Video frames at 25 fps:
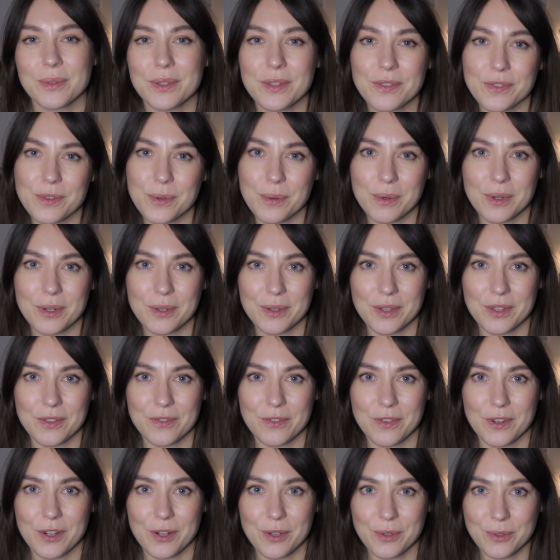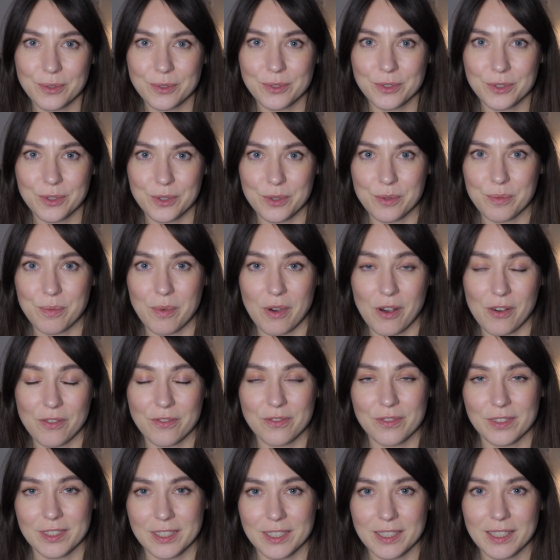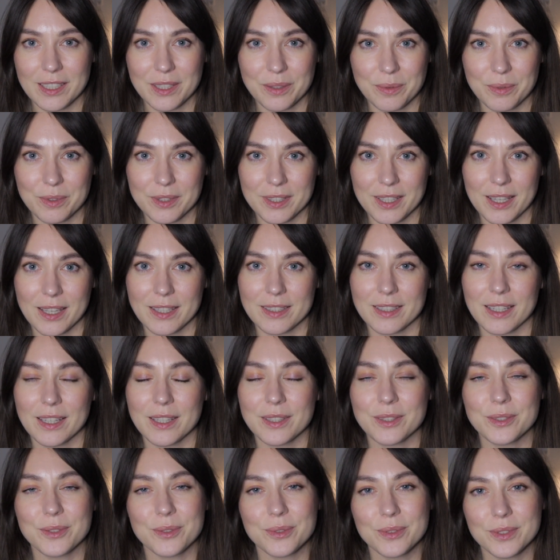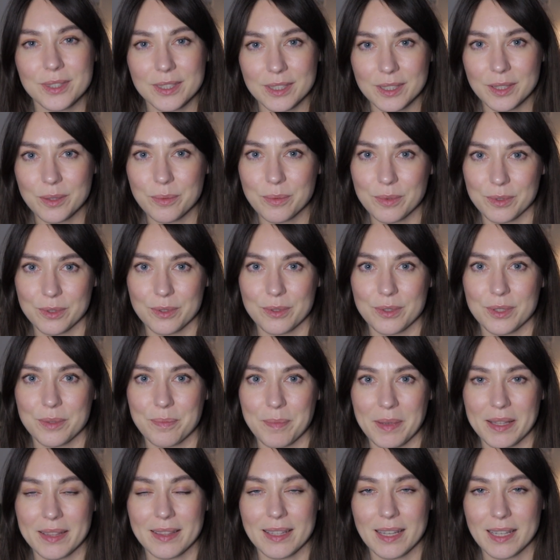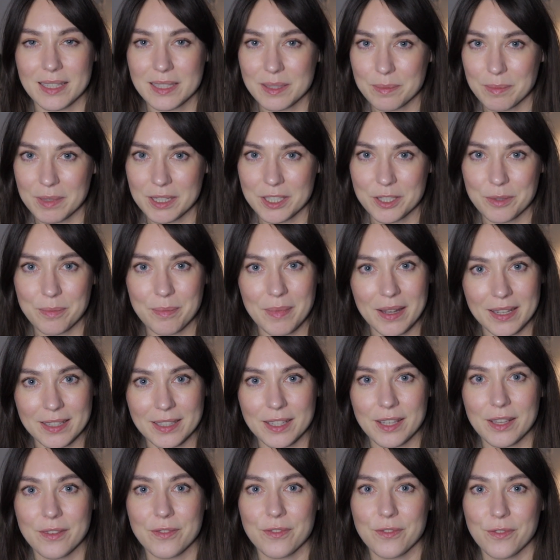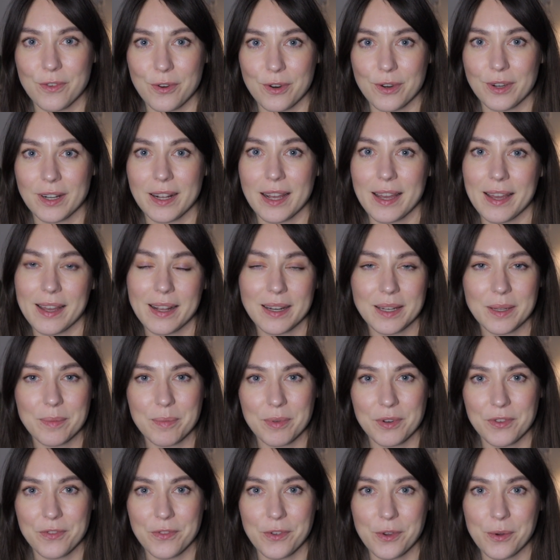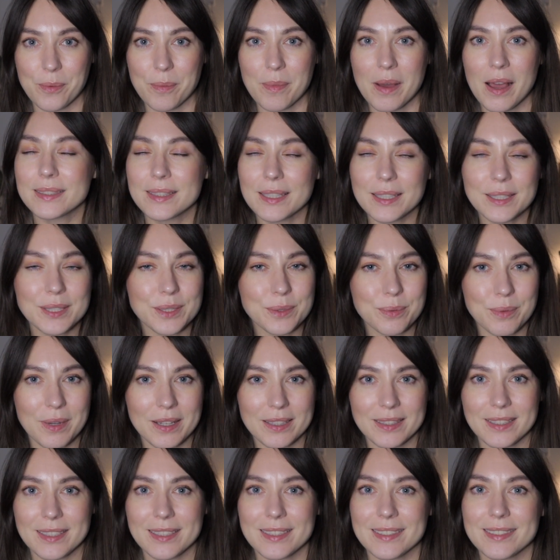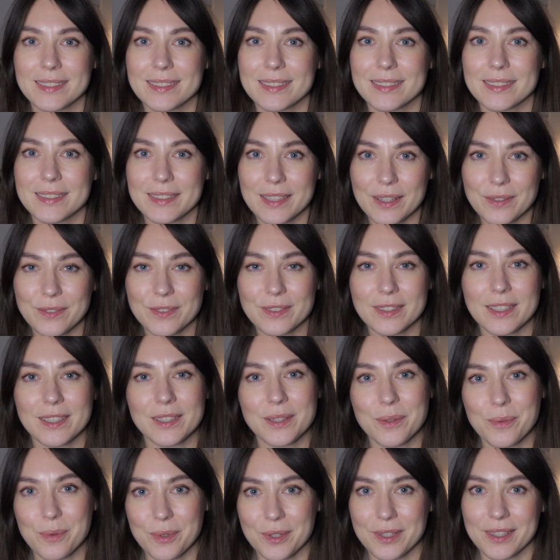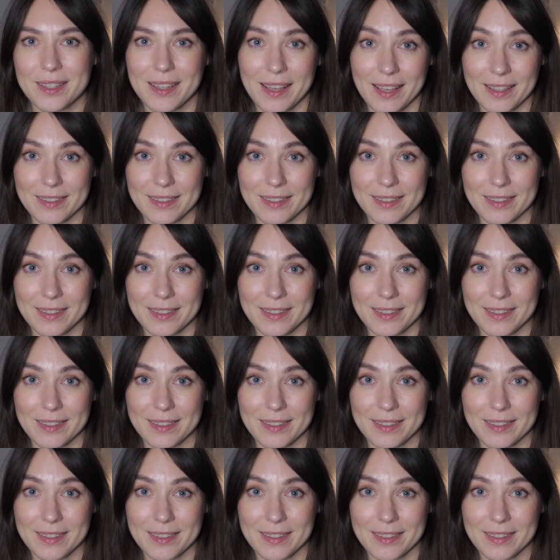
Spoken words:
So if you were looking for a good dupe of Vanilla 28 and you didn't want to spend as much money for Kayali perfume, this one is definitely worth